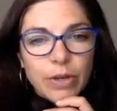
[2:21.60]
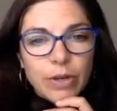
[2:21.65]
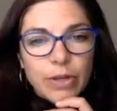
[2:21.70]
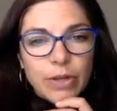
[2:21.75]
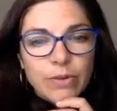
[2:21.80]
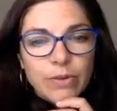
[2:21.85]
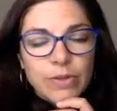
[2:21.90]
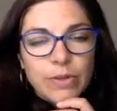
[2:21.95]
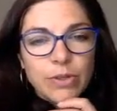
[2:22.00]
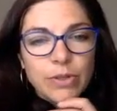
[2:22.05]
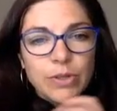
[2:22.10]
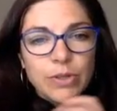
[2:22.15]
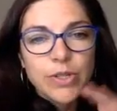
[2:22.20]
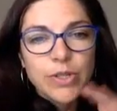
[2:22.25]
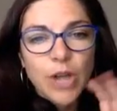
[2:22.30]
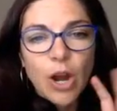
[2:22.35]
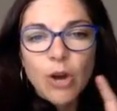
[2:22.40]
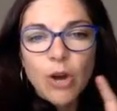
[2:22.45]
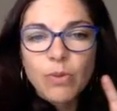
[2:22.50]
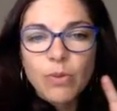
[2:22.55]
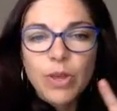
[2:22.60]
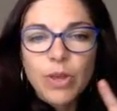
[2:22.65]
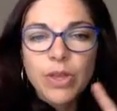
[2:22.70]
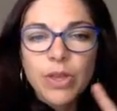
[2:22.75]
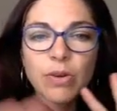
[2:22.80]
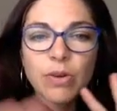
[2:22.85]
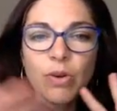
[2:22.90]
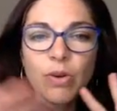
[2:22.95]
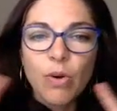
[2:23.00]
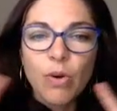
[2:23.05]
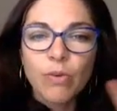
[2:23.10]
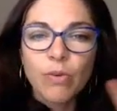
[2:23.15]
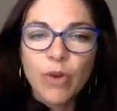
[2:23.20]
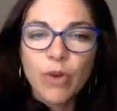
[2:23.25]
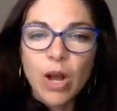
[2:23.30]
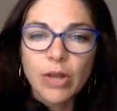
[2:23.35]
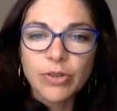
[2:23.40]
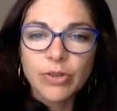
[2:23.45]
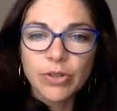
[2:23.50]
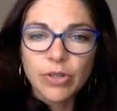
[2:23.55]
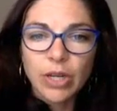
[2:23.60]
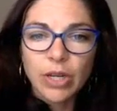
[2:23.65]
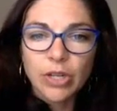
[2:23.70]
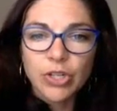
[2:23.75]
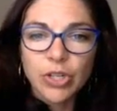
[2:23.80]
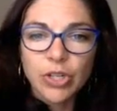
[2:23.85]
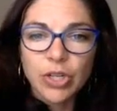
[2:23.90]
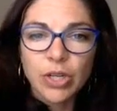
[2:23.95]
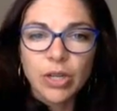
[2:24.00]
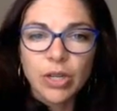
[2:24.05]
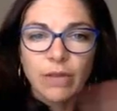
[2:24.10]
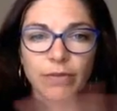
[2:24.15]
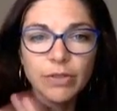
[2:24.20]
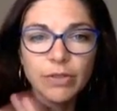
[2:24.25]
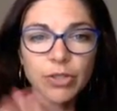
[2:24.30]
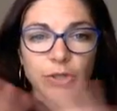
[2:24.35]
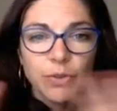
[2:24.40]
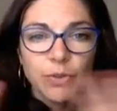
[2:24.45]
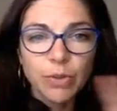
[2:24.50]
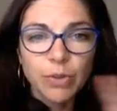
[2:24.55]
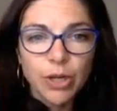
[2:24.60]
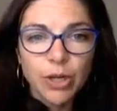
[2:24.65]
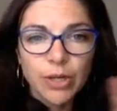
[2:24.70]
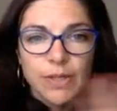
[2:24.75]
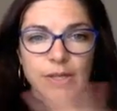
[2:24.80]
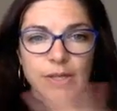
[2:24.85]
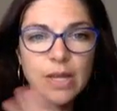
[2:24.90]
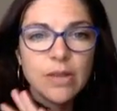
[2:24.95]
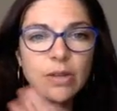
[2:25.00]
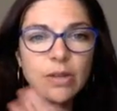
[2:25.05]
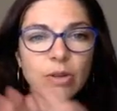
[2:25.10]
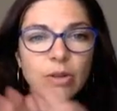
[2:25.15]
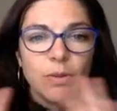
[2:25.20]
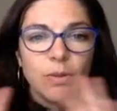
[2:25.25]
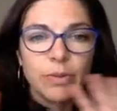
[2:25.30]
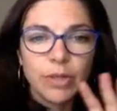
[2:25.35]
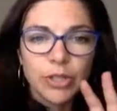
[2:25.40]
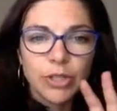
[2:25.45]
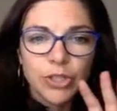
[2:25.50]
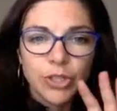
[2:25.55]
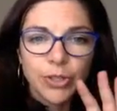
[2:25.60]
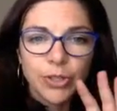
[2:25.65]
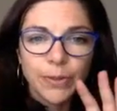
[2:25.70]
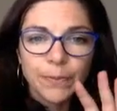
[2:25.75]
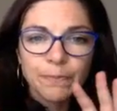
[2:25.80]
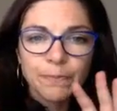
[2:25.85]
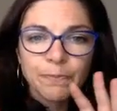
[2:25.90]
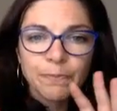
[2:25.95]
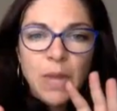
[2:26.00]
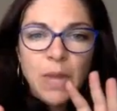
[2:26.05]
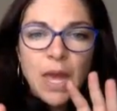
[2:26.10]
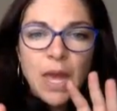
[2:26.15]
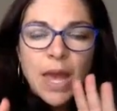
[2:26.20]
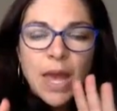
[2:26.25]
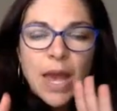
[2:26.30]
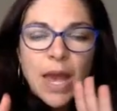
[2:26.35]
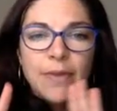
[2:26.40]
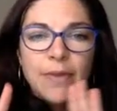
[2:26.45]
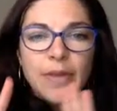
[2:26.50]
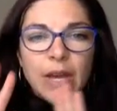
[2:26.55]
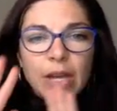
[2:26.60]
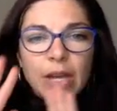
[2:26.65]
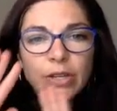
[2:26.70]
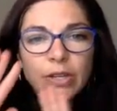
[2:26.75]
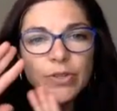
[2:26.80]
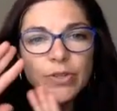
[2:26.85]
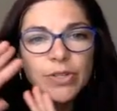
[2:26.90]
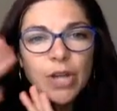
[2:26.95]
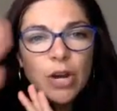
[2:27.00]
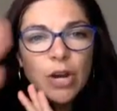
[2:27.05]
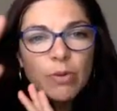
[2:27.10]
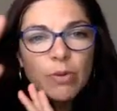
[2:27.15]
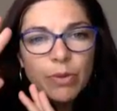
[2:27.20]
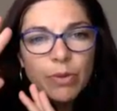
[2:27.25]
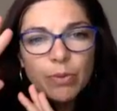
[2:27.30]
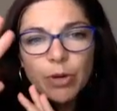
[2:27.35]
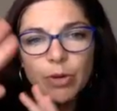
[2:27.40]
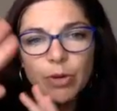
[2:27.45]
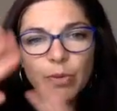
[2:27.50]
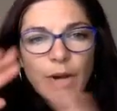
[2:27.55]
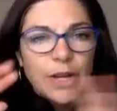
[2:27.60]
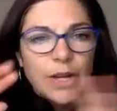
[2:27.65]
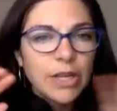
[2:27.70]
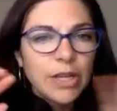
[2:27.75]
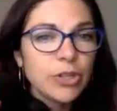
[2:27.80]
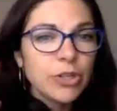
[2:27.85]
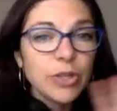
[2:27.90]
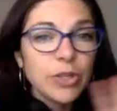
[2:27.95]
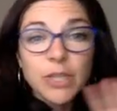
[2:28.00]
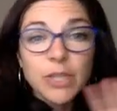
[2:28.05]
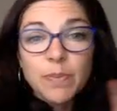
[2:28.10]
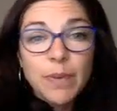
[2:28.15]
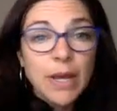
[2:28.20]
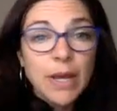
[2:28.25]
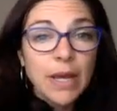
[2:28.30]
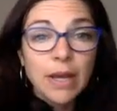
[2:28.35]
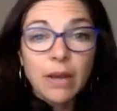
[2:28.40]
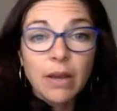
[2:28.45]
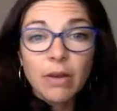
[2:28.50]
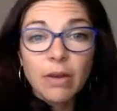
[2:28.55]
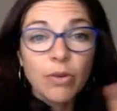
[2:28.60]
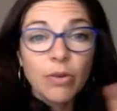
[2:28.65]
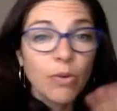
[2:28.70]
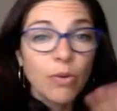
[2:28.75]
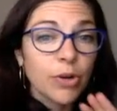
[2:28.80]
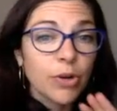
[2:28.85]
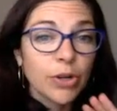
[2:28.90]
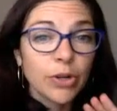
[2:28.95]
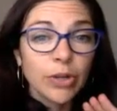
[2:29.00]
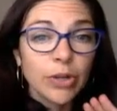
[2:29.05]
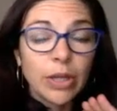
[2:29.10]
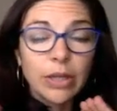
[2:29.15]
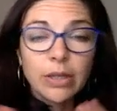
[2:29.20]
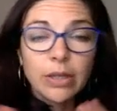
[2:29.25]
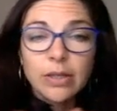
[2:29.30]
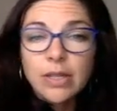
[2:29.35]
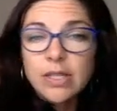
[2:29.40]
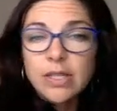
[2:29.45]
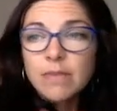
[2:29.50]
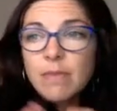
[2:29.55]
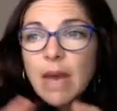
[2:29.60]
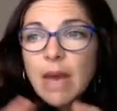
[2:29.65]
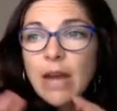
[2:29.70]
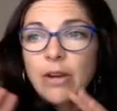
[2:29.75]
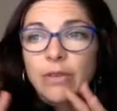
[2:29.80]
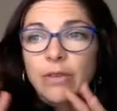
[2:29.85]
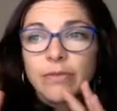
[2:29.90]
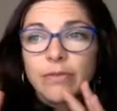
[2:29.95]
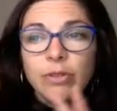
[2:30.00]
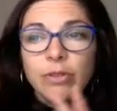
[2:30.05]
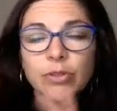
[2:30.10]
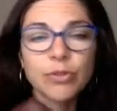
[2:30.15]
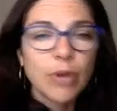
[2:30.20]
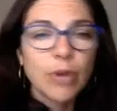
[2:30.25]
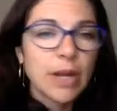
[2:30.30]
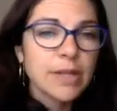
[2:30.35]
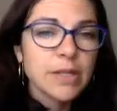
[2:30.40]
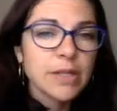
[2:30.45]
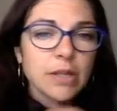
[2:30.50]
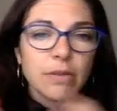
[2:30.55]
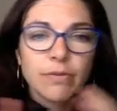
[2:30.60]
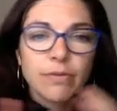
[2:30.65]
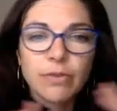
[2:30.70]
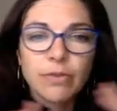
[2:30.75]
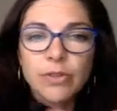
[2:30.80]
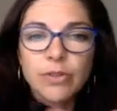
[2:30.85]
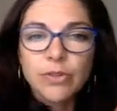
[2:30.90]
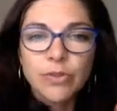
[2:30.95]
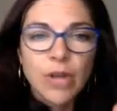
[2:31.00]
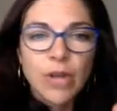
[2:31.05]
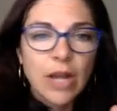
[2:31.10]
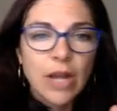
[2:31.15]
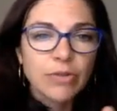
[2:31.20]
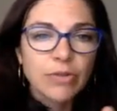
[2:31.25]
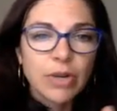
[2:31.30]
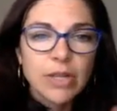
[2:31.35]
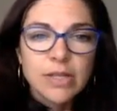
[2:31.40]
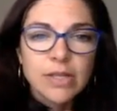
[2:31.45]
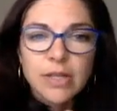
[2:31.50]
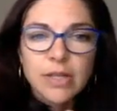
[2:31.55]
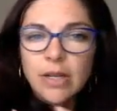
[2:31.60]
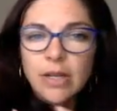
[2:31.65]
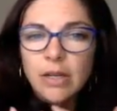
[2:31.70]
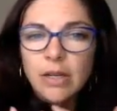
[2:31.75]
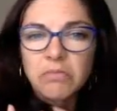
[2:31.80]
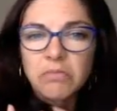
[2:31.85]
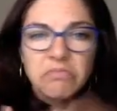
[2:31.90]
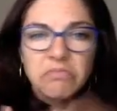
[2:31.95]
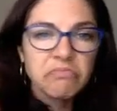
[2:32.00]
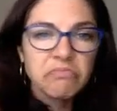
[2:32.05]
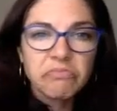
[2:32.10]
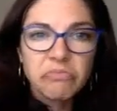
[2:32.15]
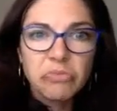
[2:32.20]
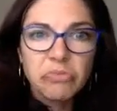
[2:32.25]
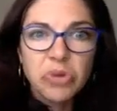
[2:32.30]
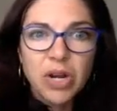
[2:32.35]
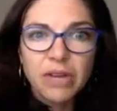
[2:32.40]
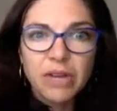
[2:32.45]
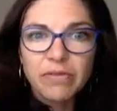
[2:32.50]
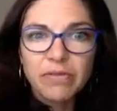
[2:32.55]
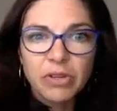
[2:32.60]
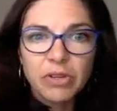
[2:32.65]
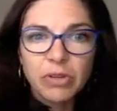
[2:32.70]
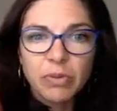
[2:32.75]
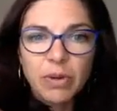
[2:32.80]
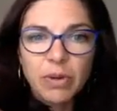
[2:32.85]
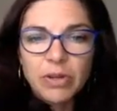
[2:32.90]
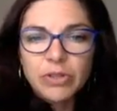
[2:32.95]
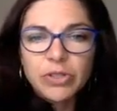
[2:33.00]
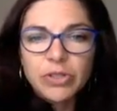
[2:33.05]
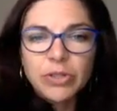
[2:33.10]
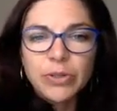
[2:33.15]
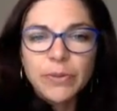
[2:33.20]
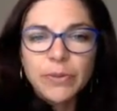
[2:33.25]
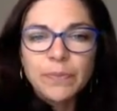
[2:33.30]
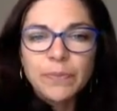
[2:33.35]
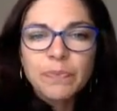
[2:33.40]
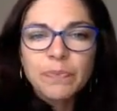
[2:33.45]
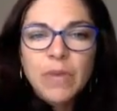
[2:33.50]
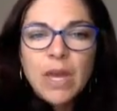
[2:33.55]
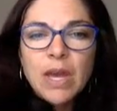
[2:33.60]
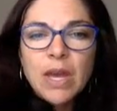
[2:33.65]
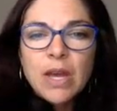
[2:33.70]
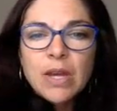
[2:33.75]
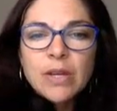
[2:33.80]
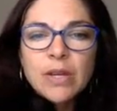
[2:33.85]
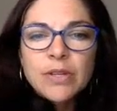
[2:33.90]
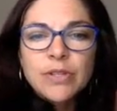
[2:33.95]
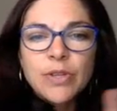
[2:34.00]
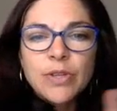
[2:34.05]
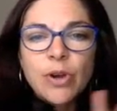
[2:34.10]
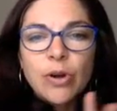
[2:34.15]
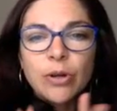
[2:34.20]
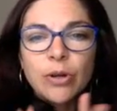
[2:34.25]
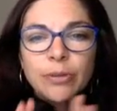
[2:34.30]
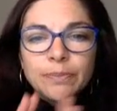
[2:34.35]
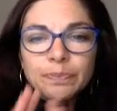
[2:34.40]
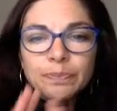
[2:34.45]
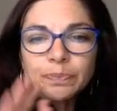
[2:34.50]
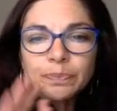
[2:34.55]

you. So you start with an overall introduction of the 2 works and the global issue. And then you start with work 1. And you get to pick the order. Like, it doesn't matter if you do translated first or non-translated, whatever you want to do. So